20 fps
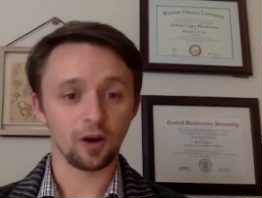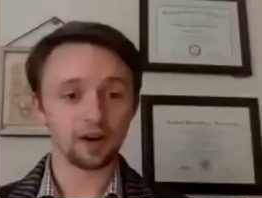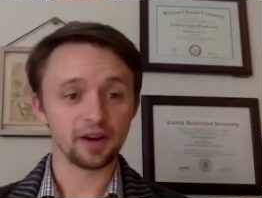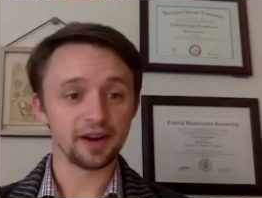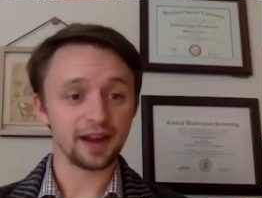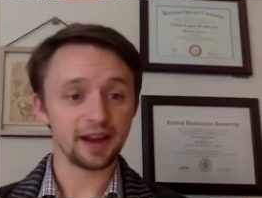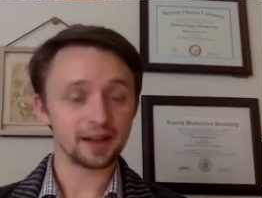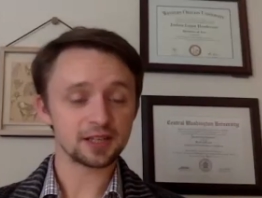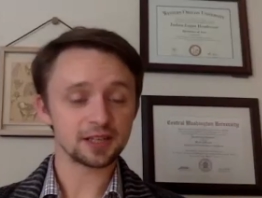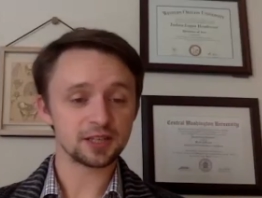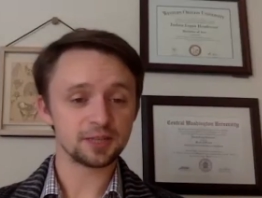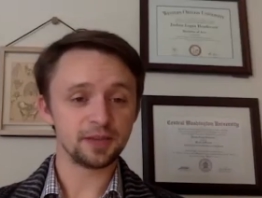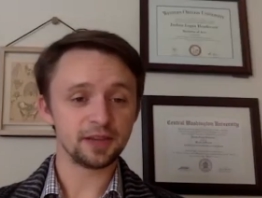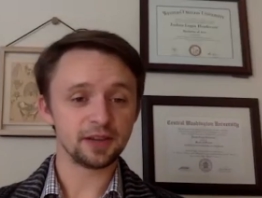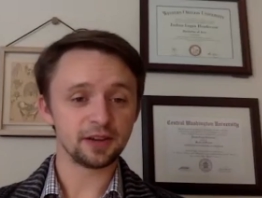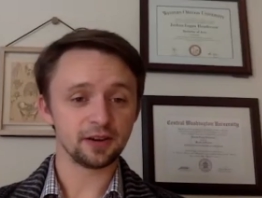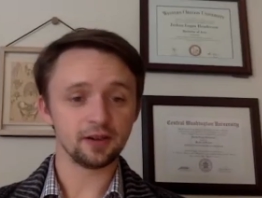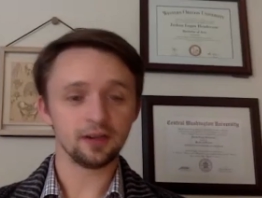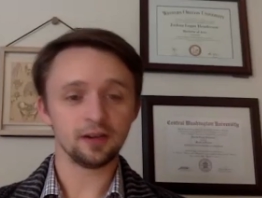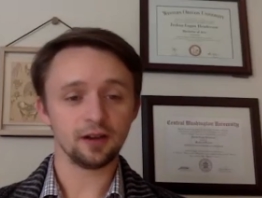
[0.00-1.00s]
next
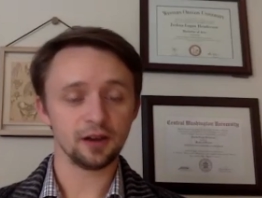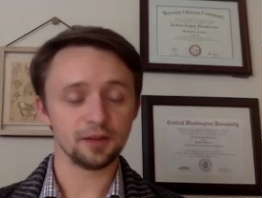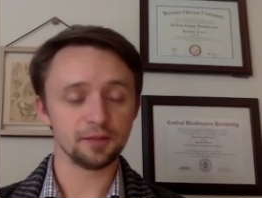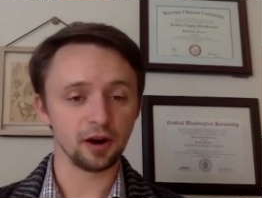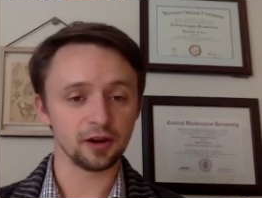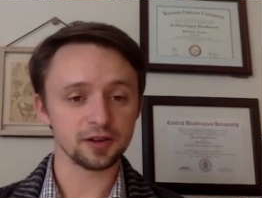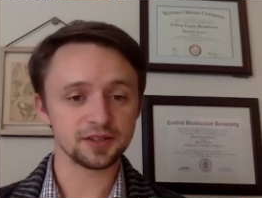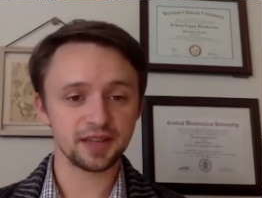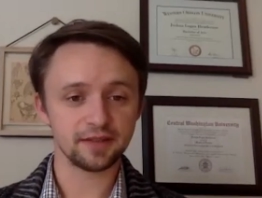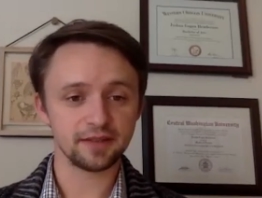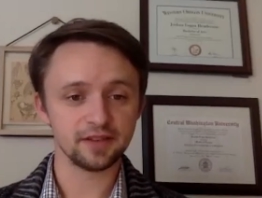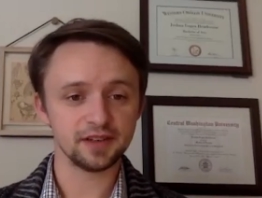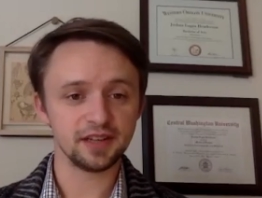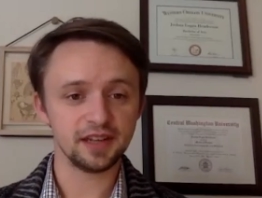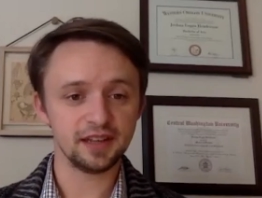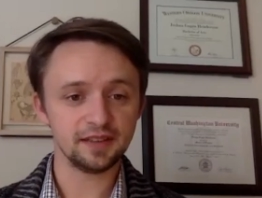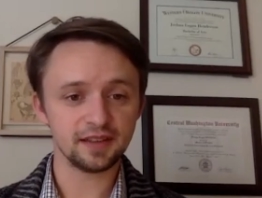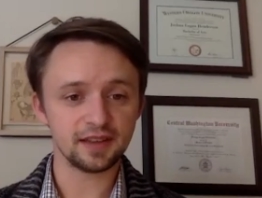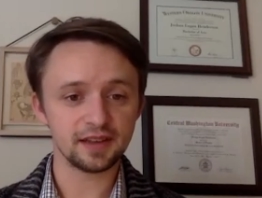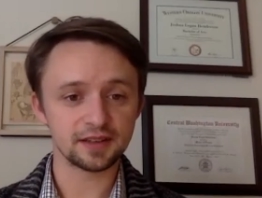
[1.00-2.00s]
speaker on March
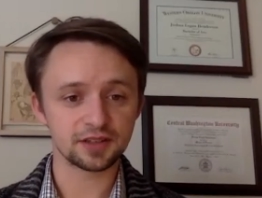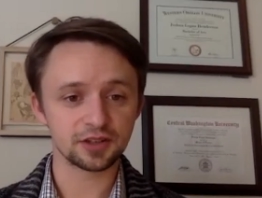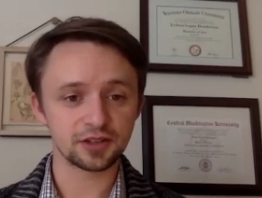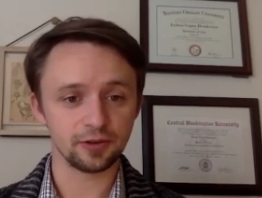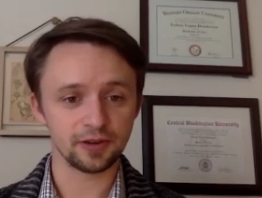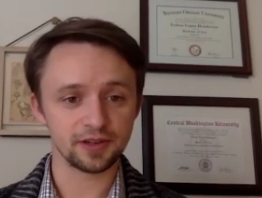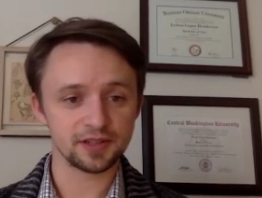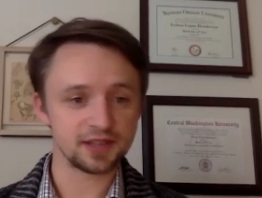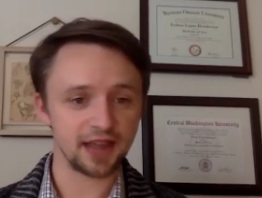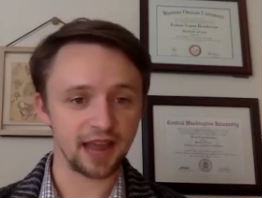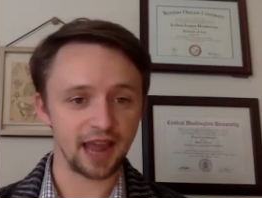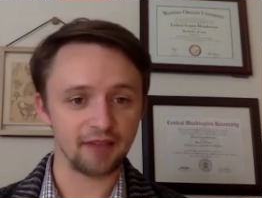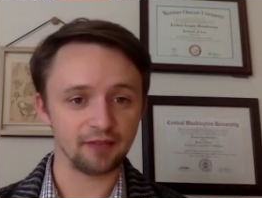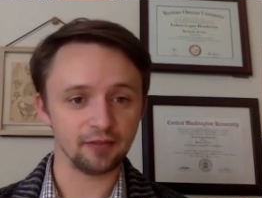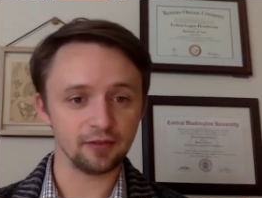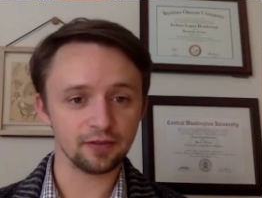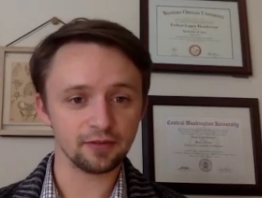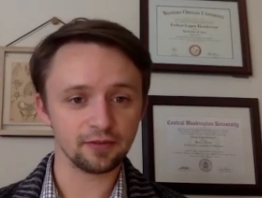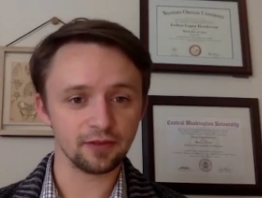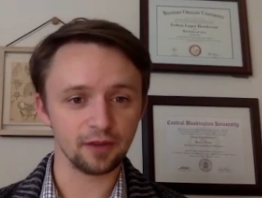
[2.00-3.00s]
17th is Chris
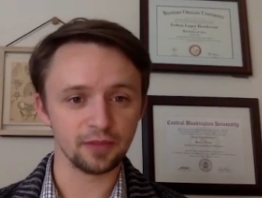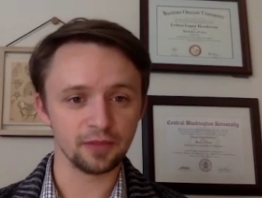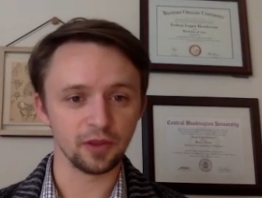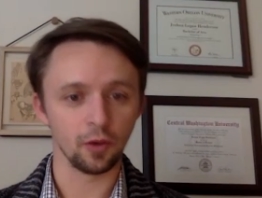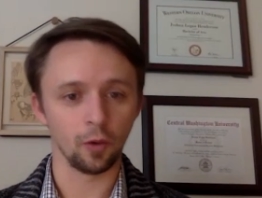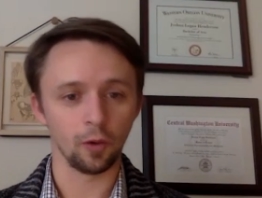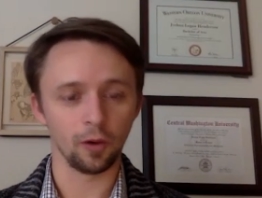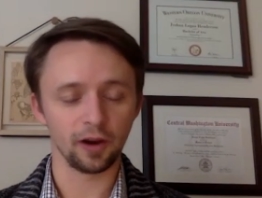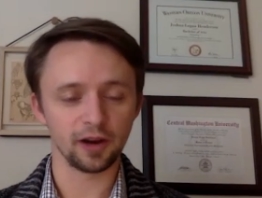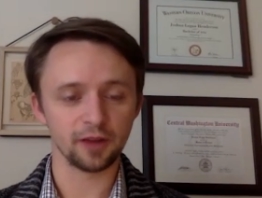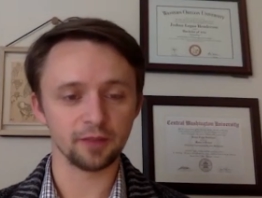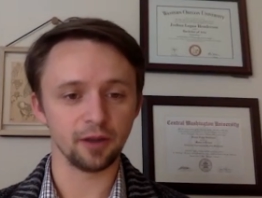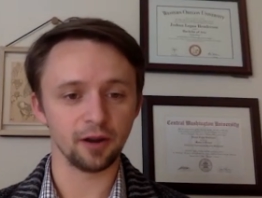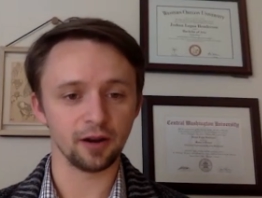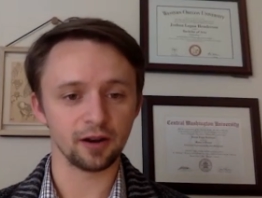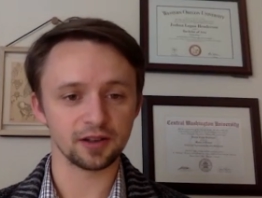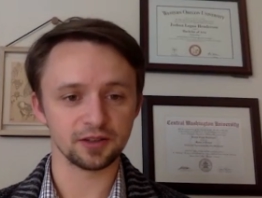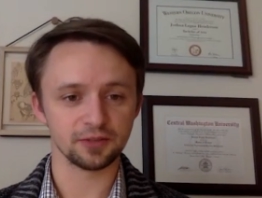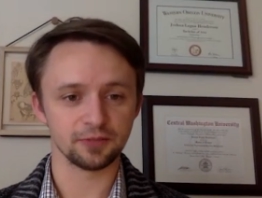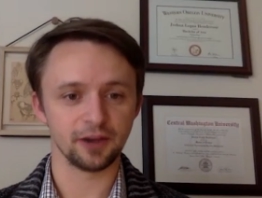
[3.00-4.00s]
Havel from the Oregon
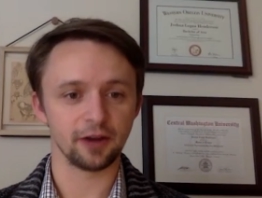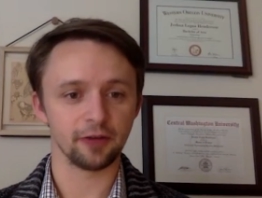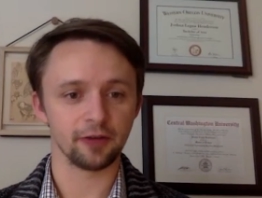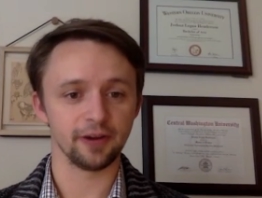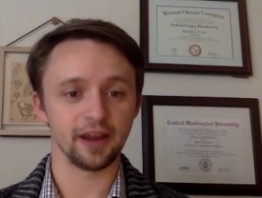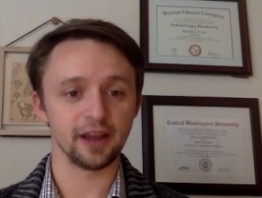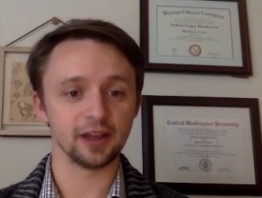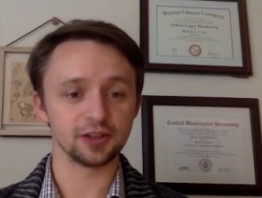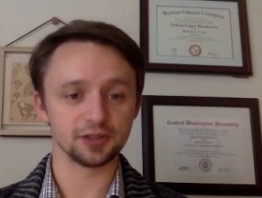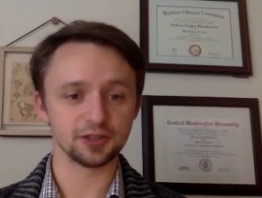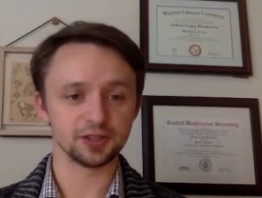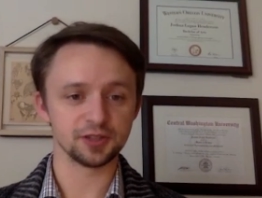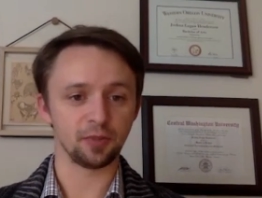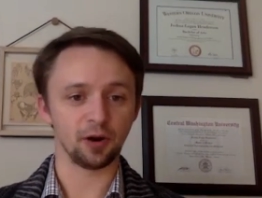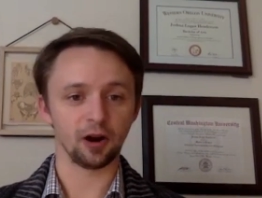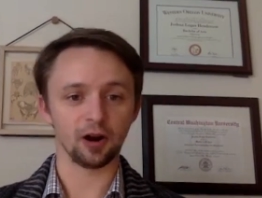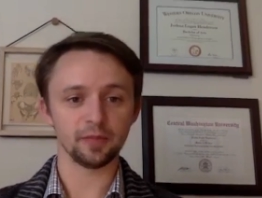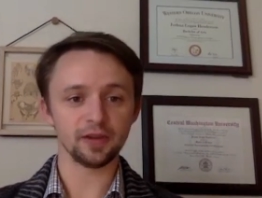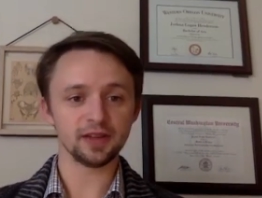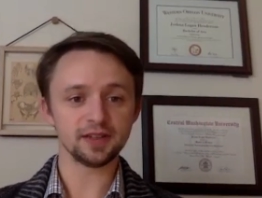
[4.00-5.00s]
Parks and Recreation
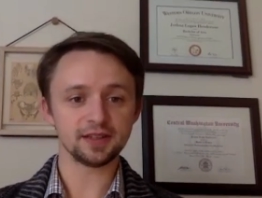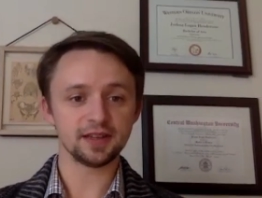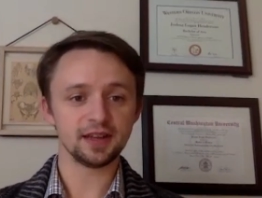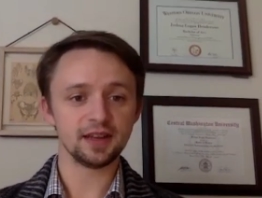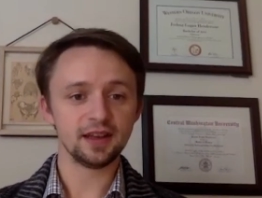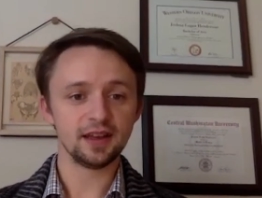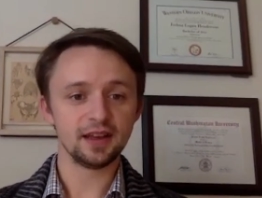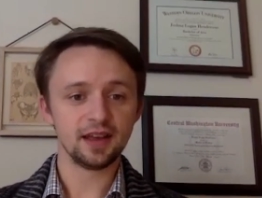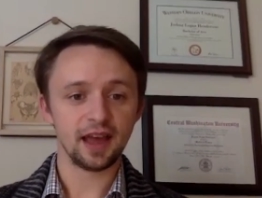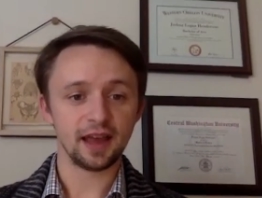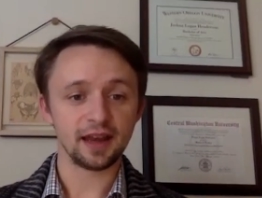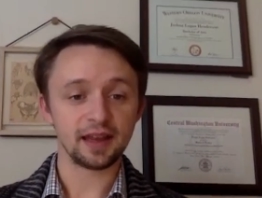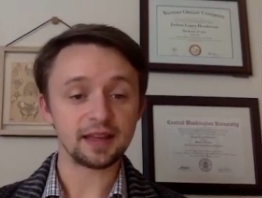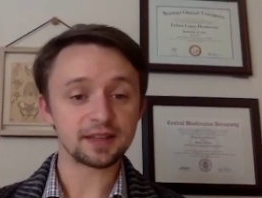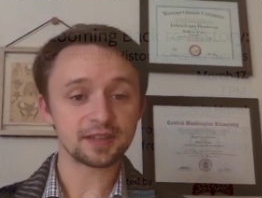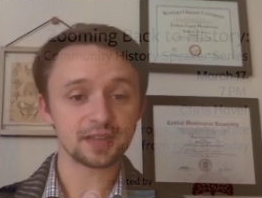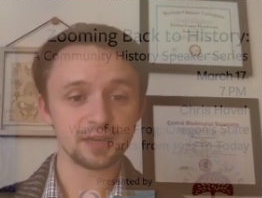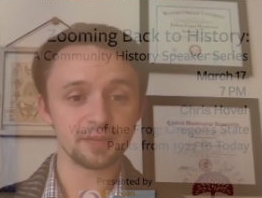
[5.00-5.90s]
Department, and he's going